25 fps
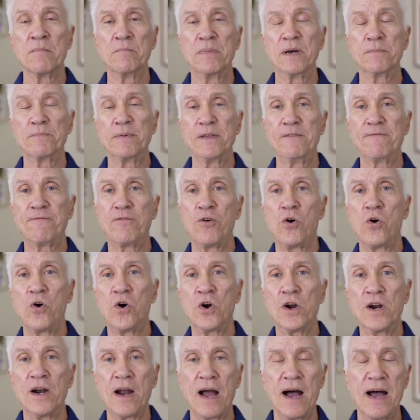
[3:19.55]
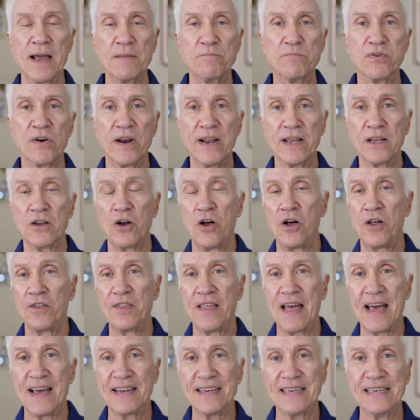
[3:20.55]
But before I break all
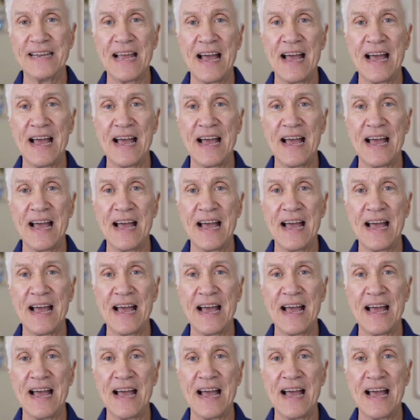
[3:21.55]
that